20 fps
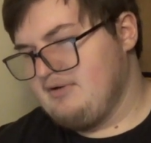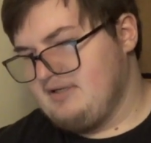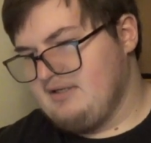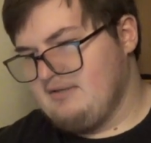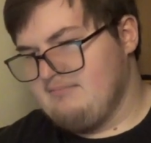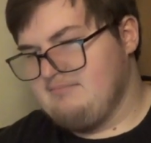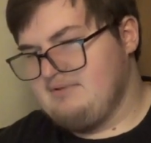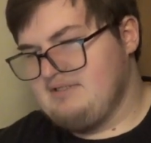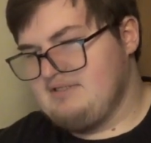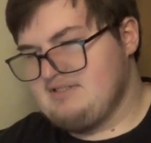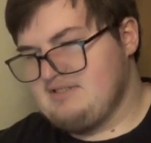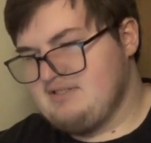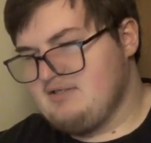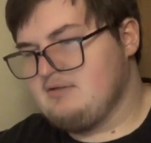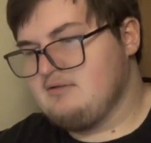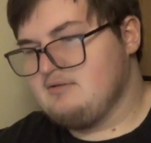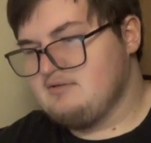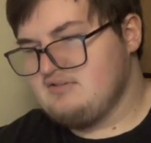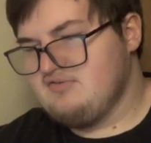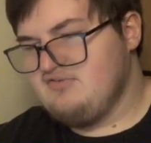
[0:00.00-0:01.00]
it in B
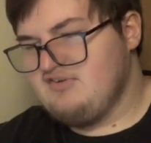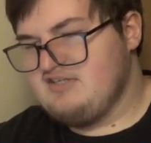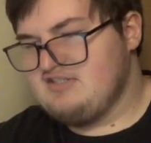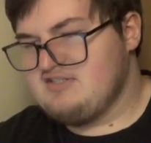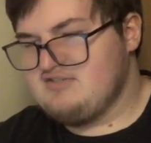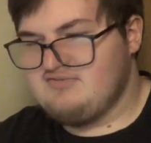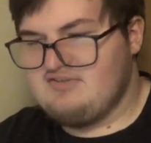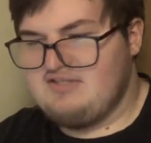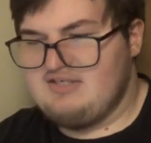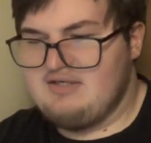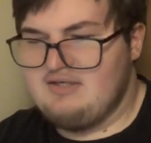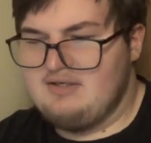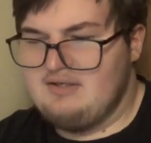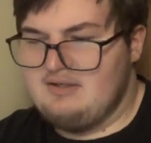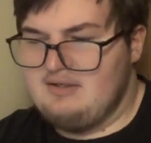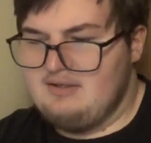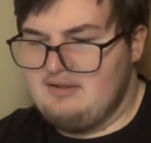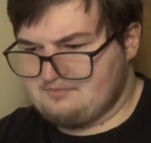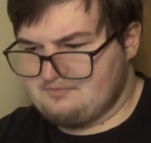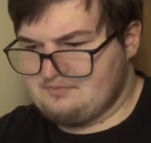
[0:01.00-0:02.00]
tier, definitively.
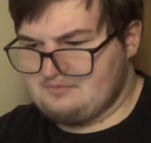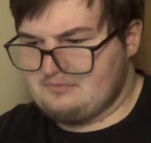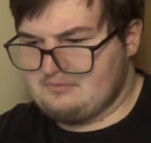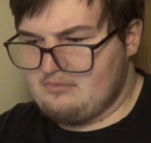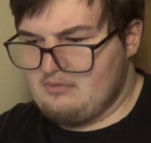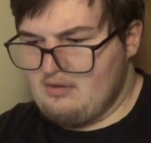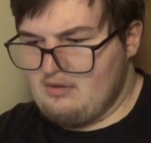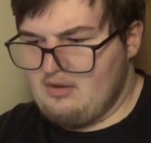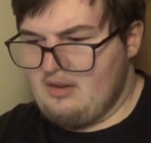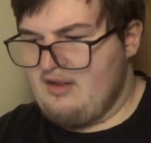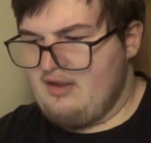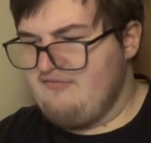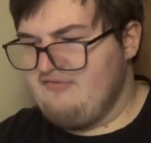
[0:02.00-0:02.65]
I